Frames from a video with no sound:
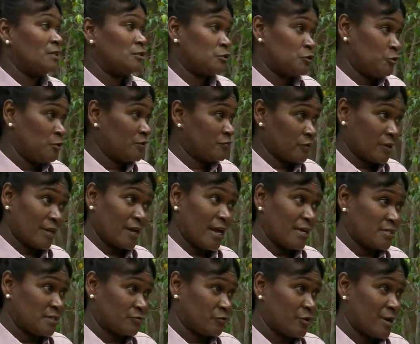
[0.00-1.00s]
two different
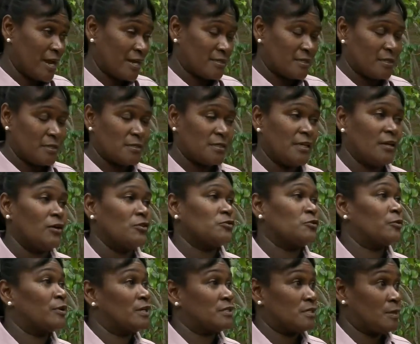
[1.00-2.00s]
kinds of grasses. He
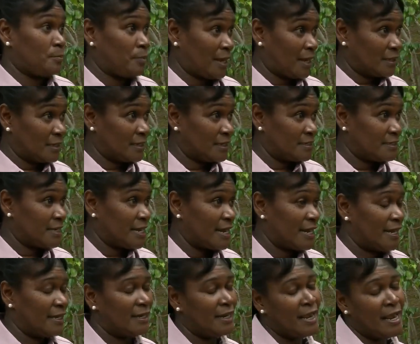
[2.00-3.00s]
also gets a pelleted
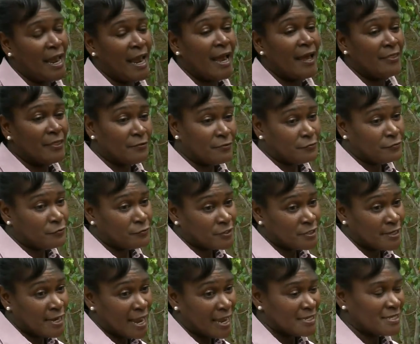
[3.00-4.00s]
diet. And the
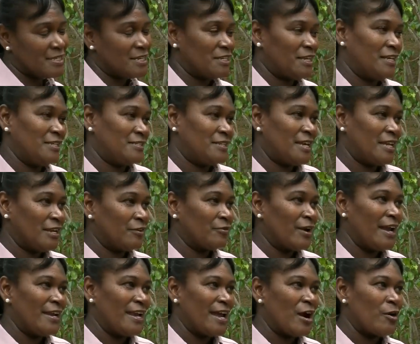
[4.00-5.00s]
snacks that he's getting
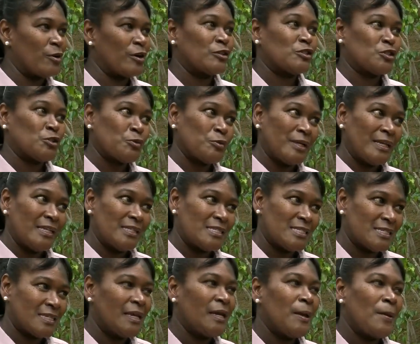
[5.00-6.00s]
right now are
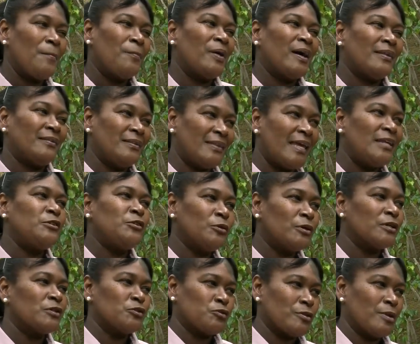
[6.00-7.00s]
treats, but they do
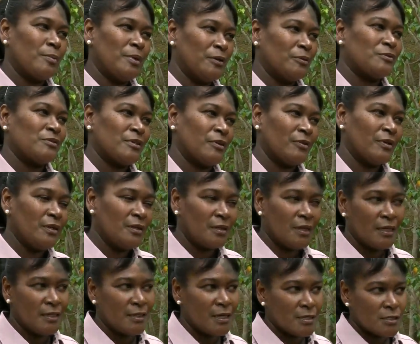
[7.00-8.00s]
contribute. So, he,
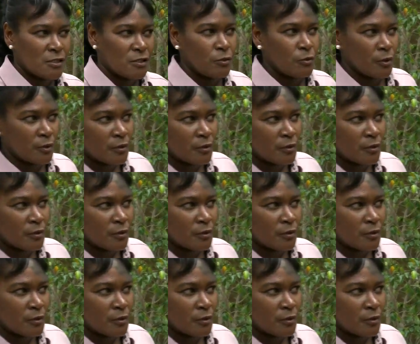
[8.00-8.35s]
he does do